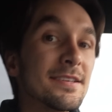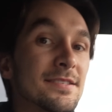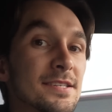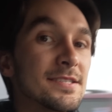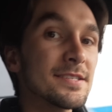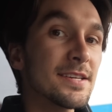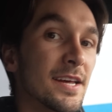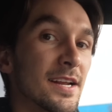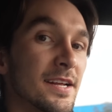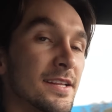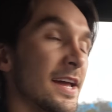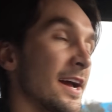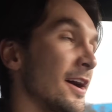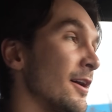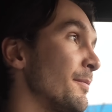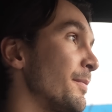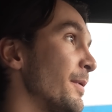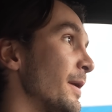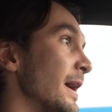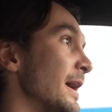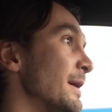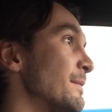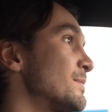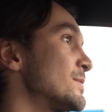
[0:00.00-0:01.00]
a set of
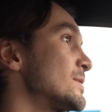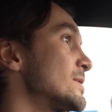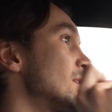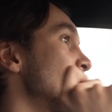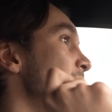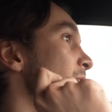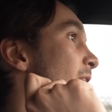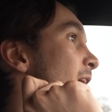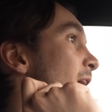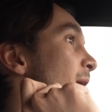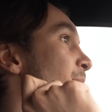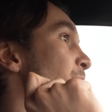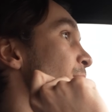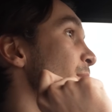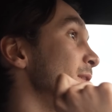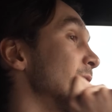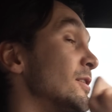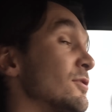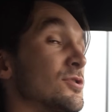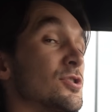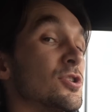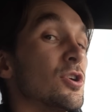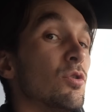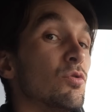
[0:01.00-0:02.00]
downpipes, but
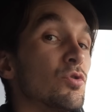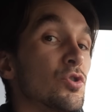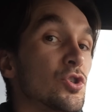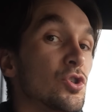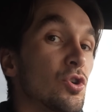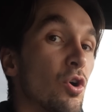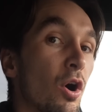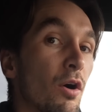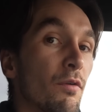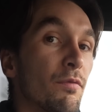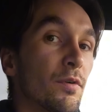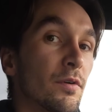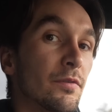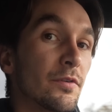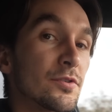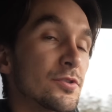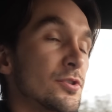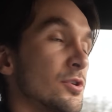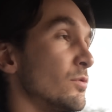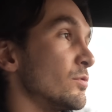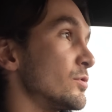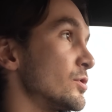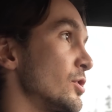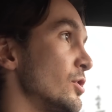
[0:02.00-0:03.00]
there's no software, there's
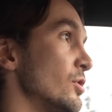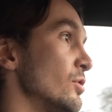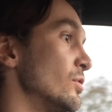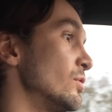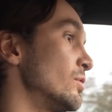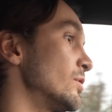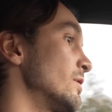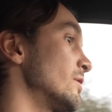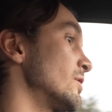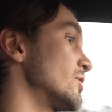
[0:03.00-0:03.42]
no tune, the